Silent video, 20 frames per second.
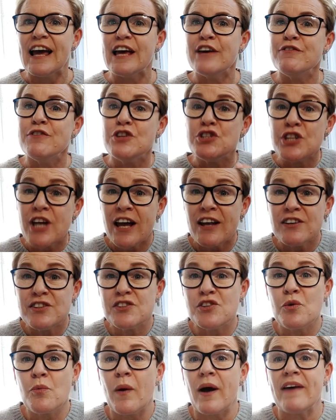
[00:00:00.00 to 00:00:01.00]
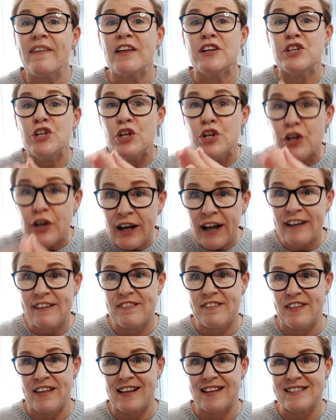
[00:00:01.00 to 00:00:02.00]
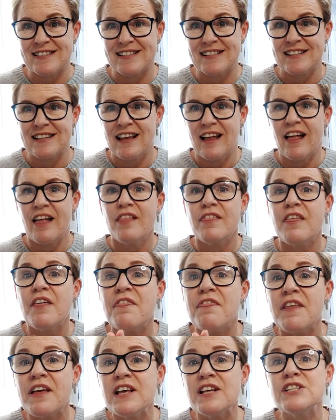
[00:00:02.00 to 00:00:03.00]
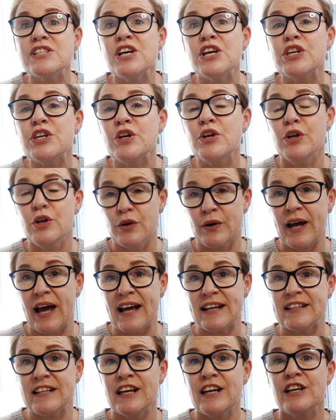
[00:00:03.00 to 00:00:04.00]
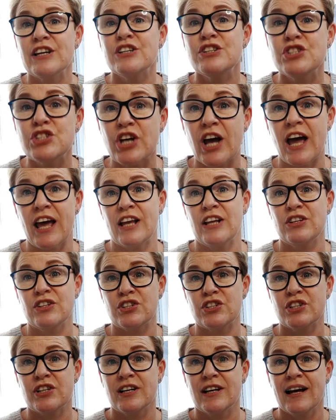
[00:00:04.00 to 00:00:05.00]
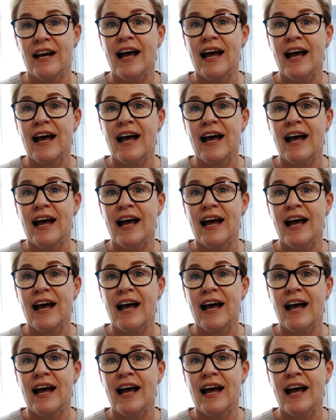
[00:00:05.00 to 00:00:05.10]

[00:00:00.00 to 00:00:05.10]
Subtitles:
if you change the way that you look at things, the things you look at change.